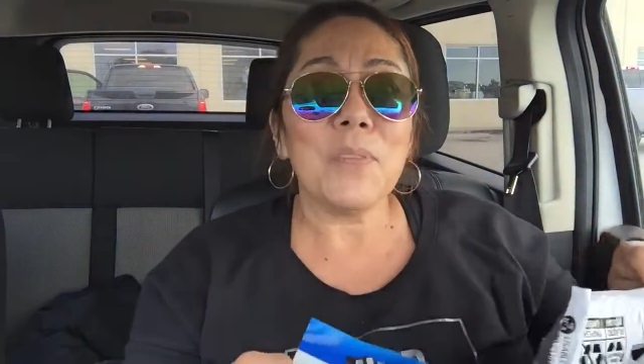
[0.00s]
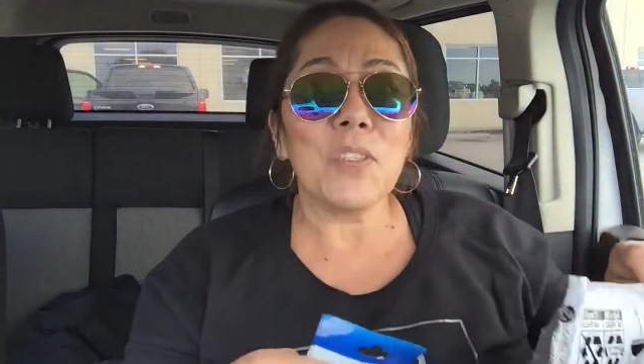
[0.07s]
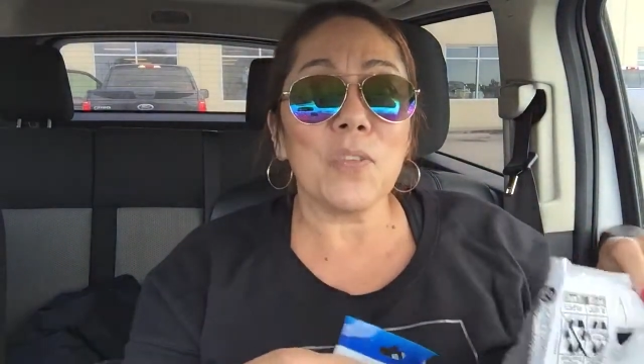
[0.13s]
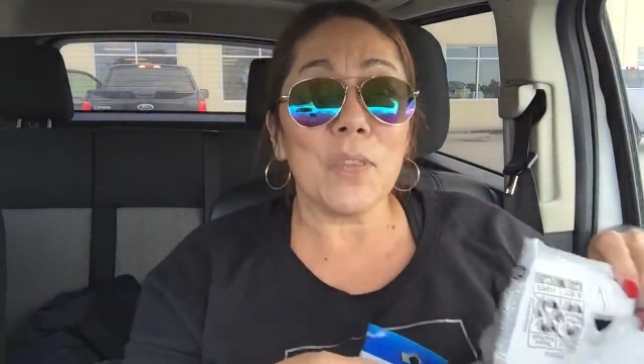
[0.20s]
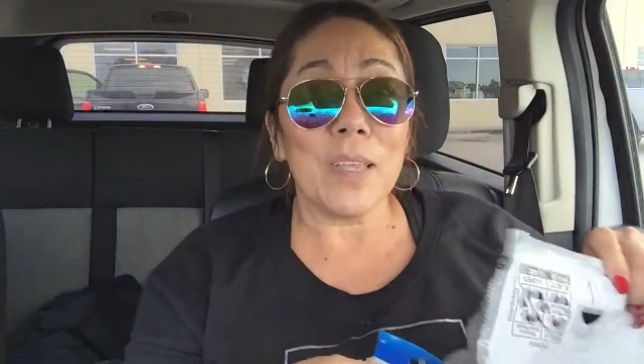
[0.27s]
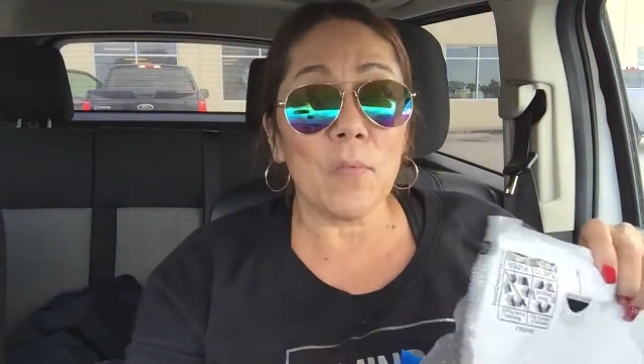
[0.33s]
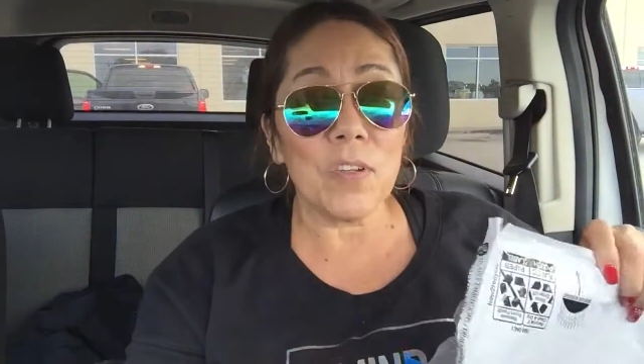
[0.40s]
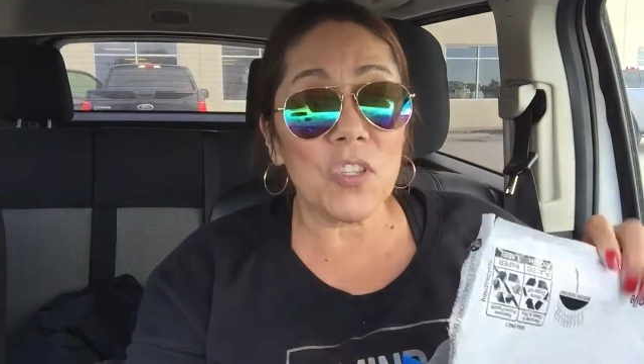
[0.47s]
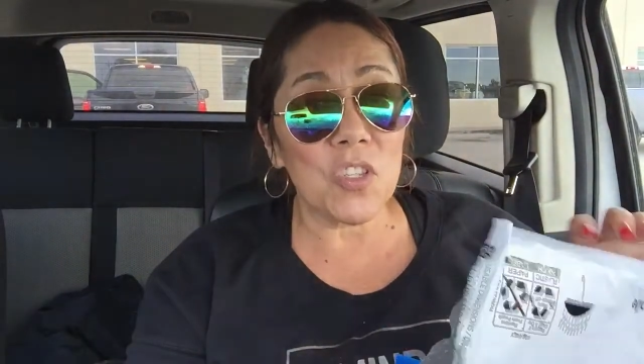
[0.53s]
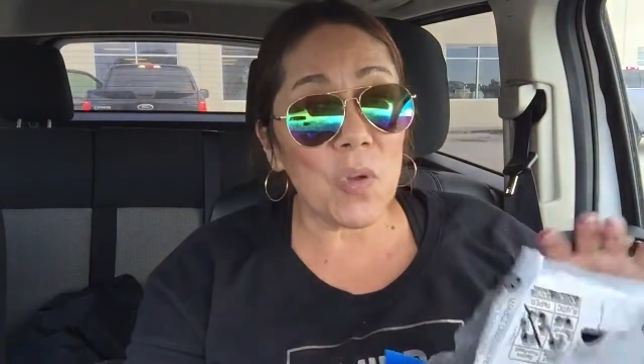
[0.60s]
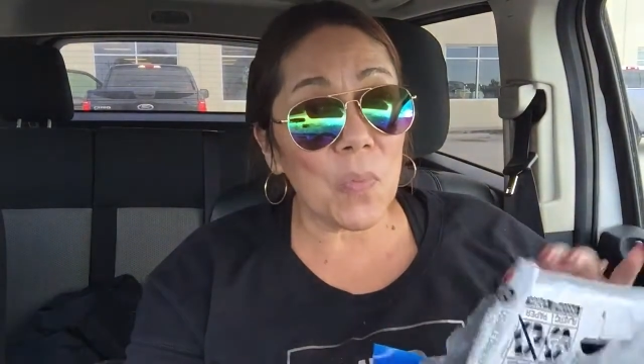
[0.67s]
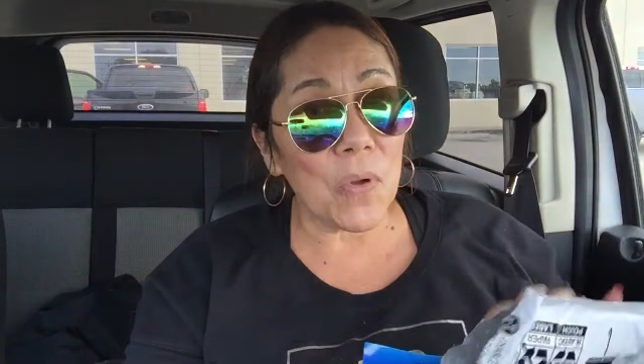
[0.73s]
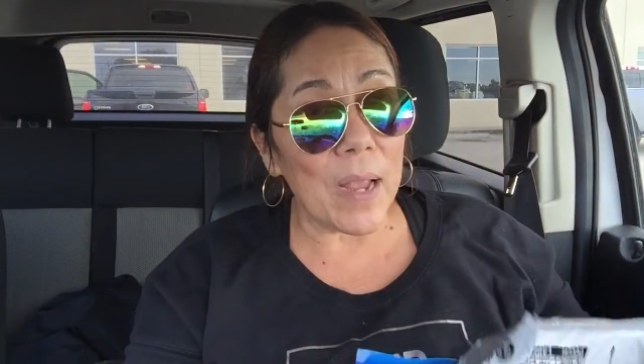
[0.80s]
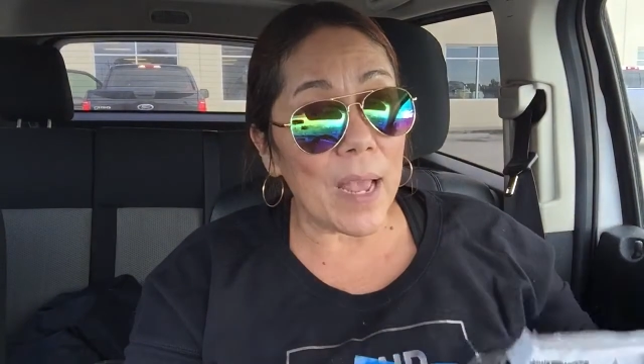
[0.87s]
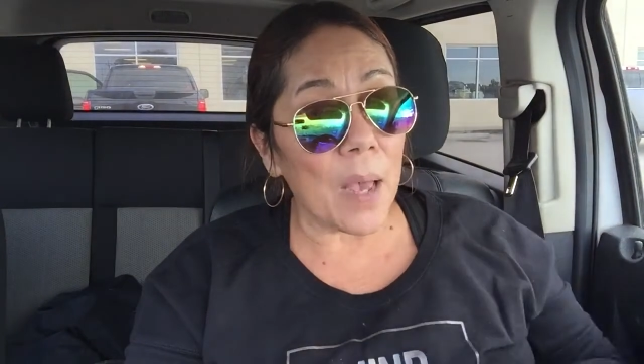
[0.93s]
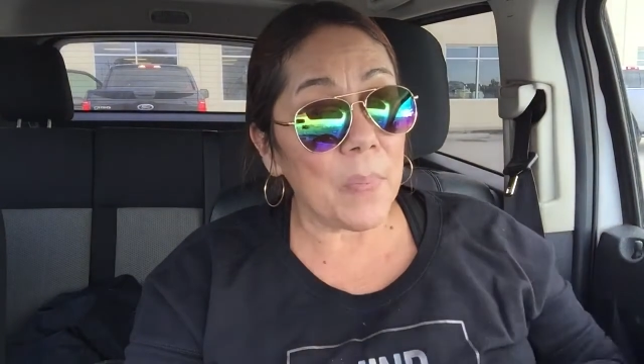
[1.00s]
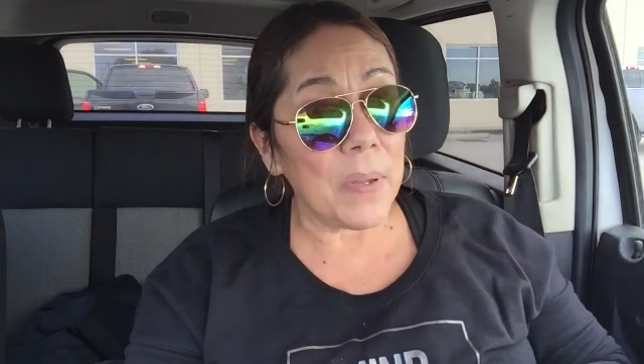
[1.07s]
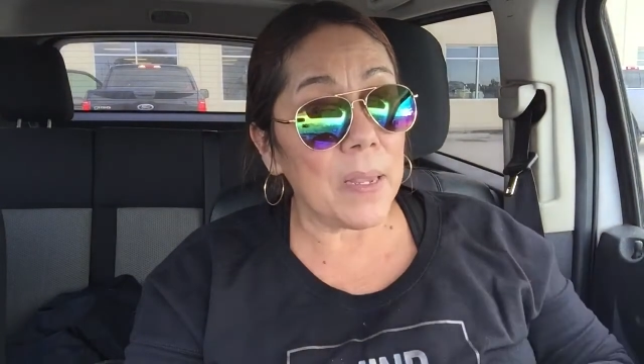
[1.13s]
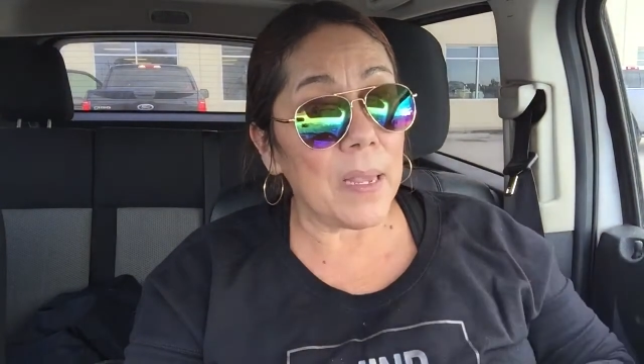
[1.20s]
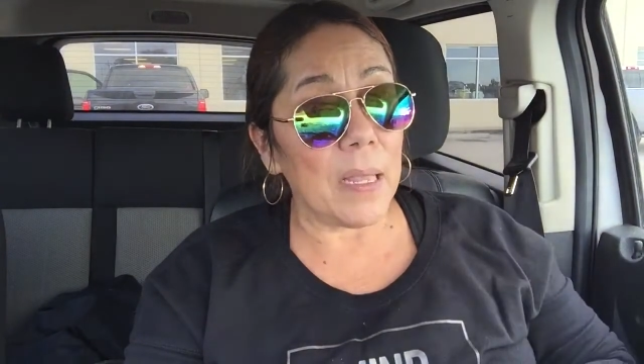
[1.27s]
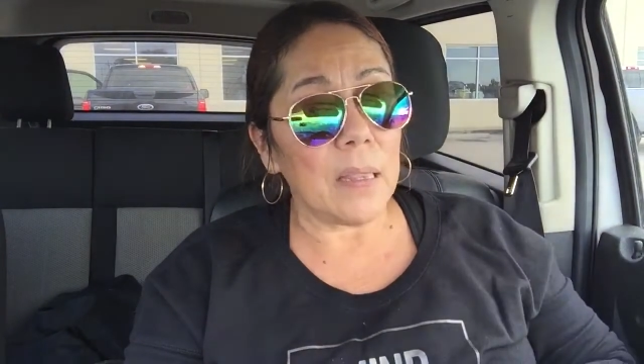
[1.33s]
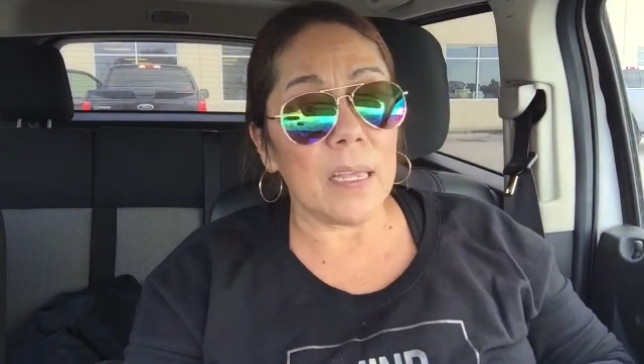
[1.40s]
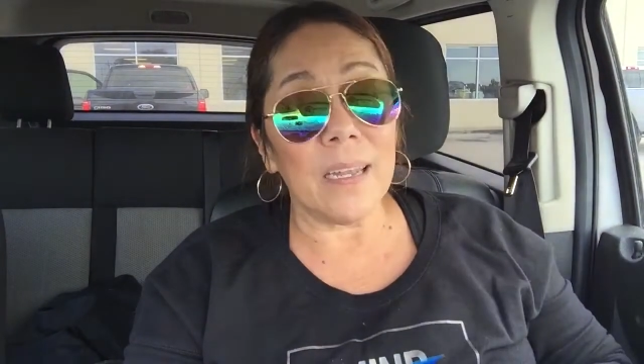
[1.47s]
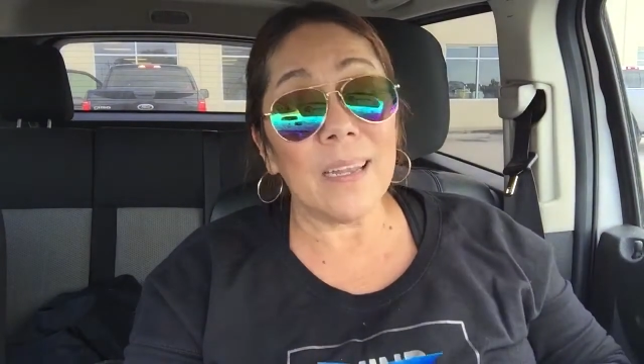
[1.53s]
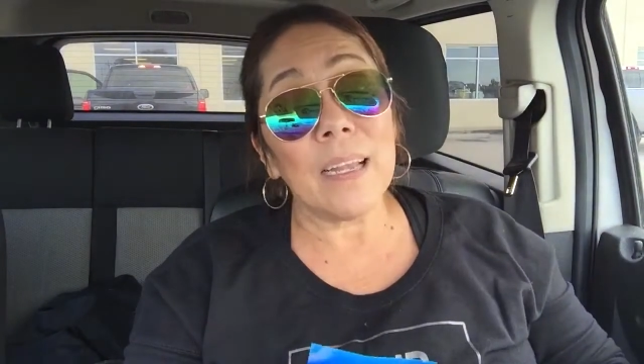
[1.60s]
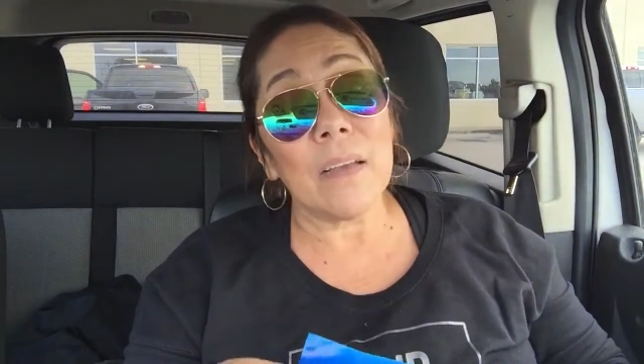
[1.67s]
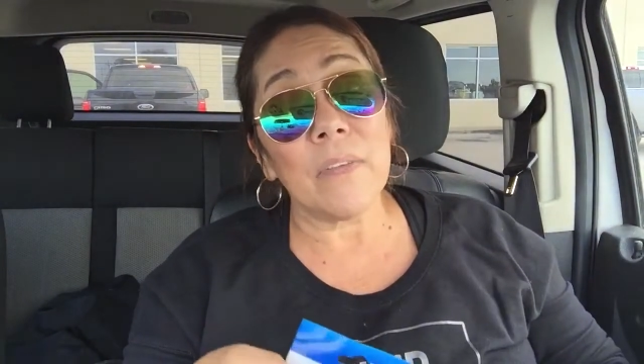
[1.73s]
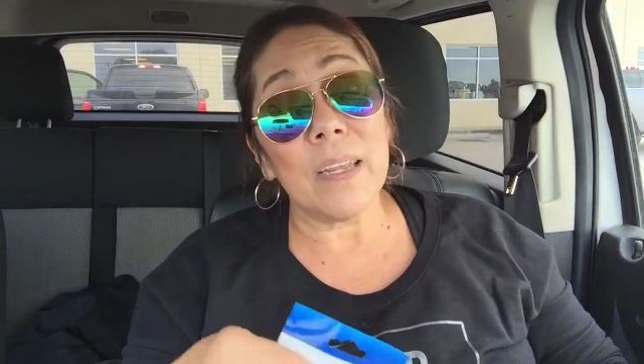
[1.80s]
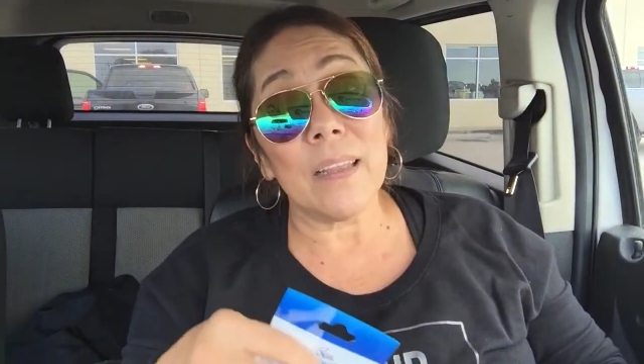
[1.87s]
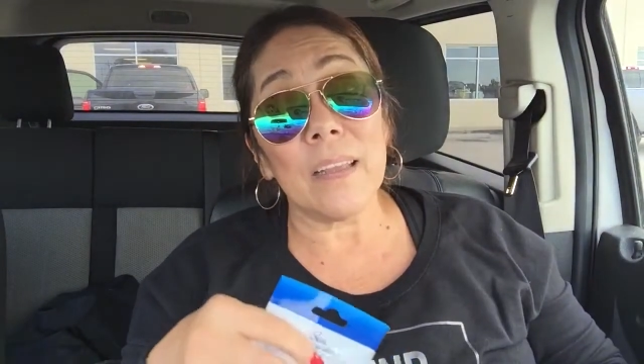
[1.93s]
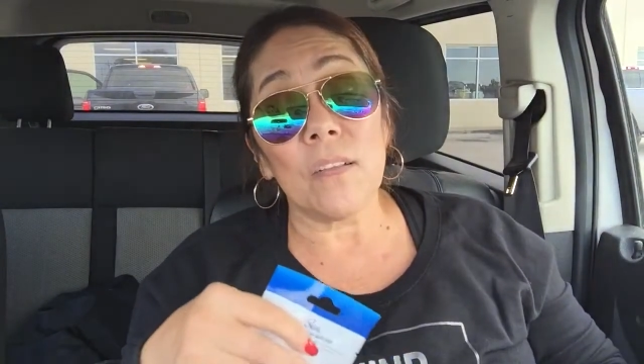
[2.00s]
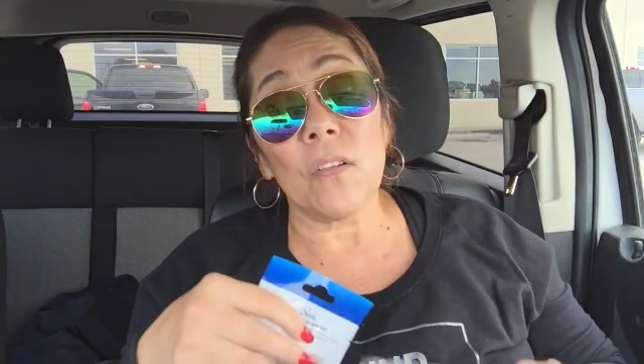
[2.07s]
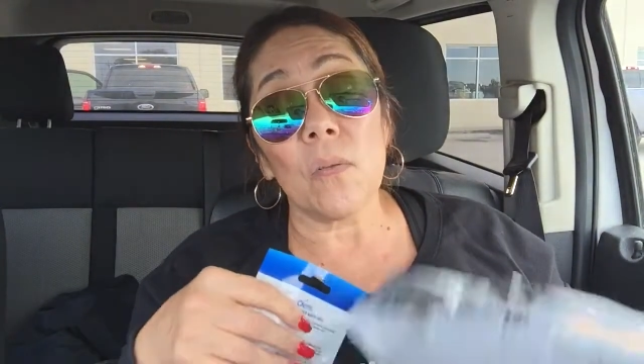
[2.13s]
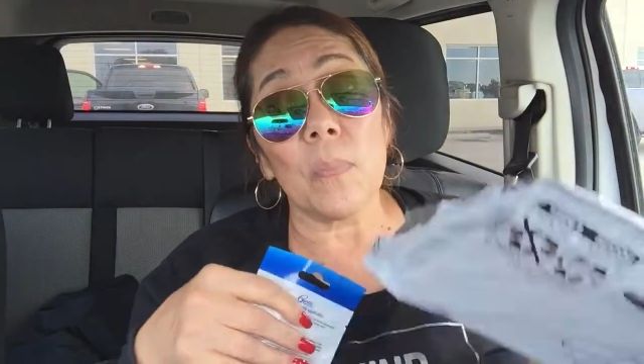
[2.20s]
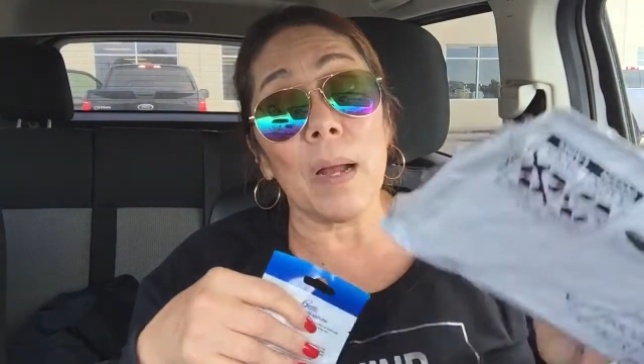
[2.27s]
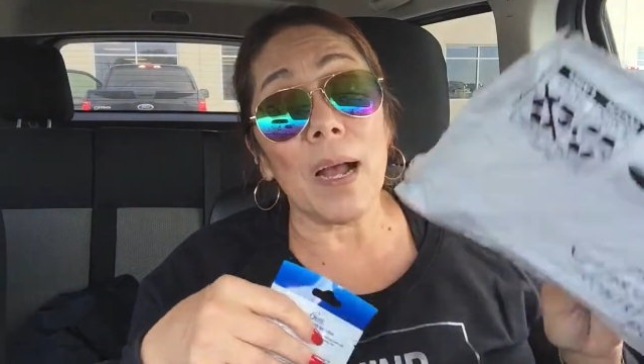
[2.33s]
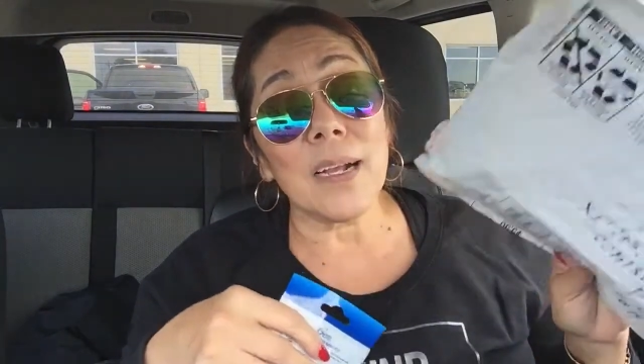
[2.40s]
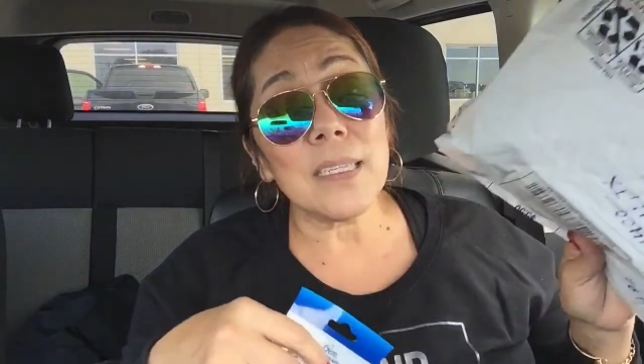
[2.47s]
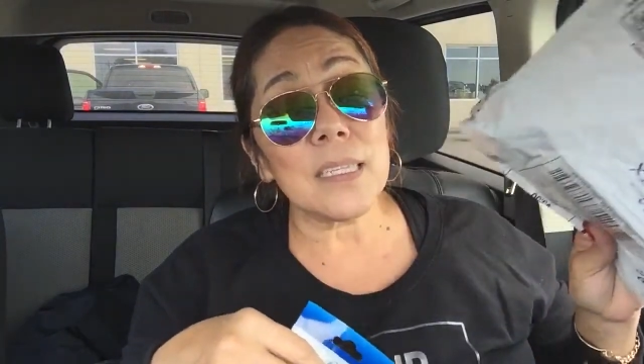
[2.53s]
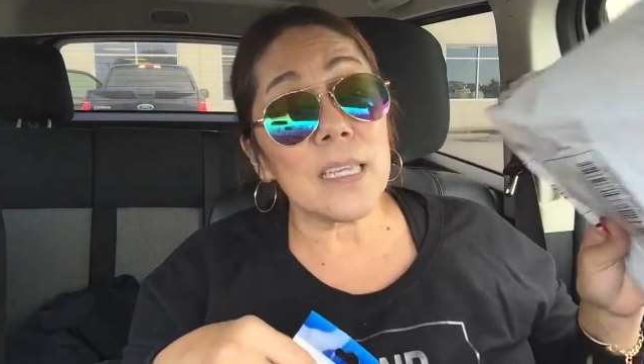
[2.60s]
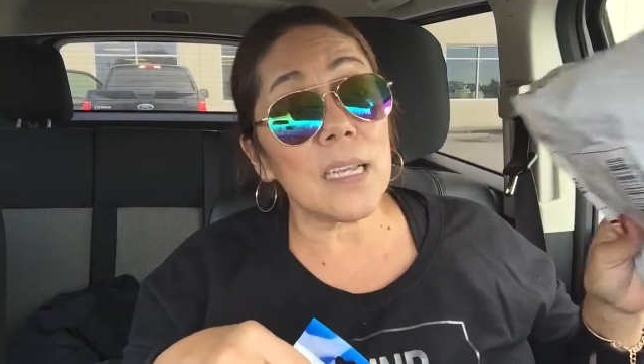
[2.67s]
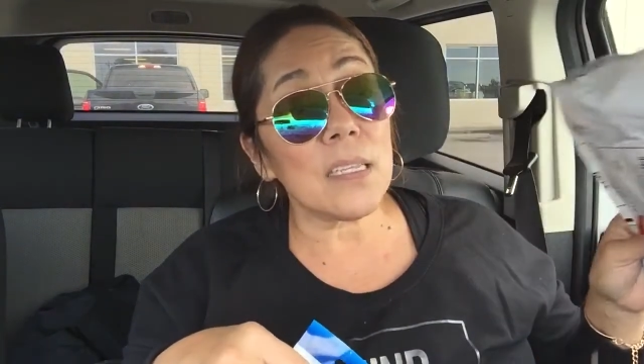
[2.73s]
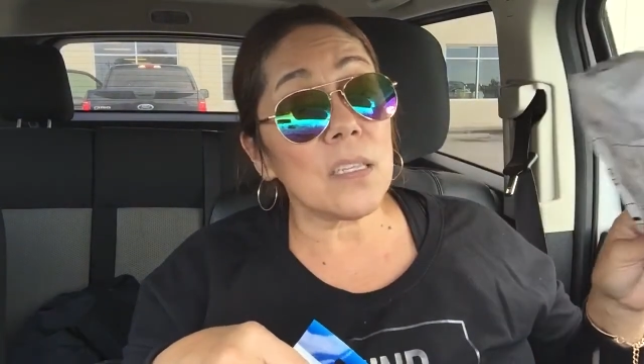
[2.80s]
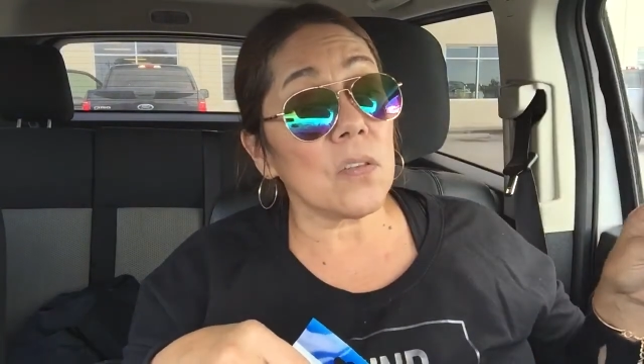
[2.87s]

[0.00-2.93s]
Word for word: so they were super happy and they didn't have anything in their box yet.